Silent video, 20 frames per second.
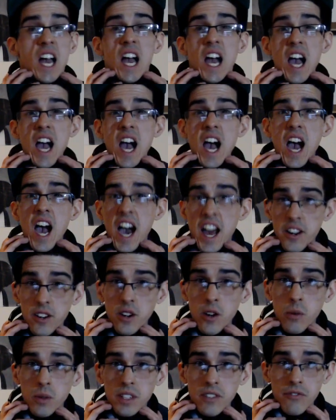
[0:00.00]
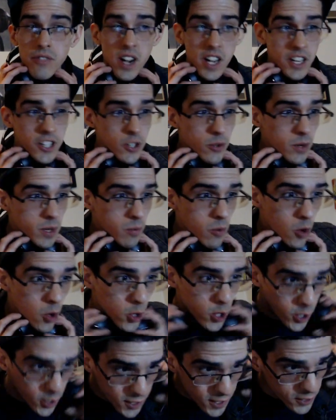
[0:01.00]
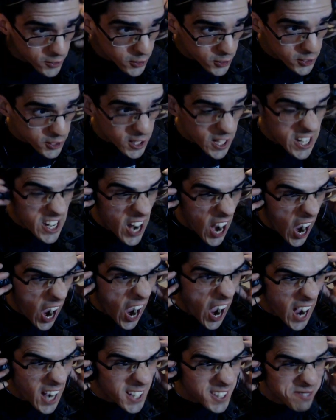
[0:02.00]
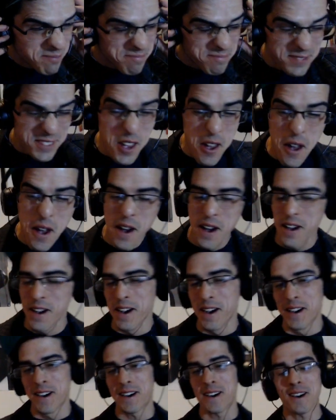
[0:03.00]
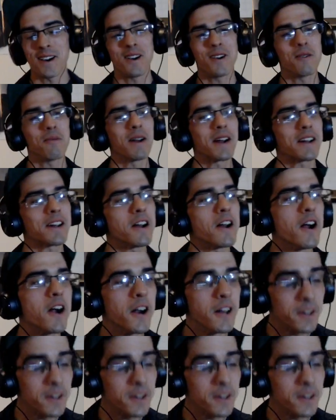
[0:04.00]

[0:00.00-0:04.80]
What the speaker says: I don't know what to fucking do anymore. Cause yeah. Oh my god.